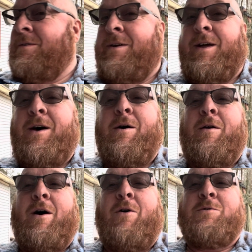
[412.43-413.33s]
You know, as
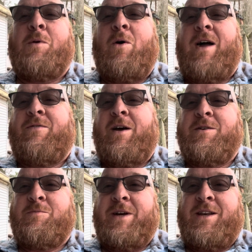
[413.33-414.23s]
long as my wife
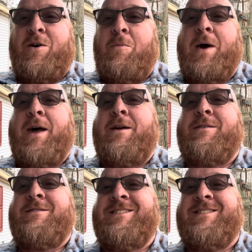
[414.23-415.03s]
loves me, it don't matter.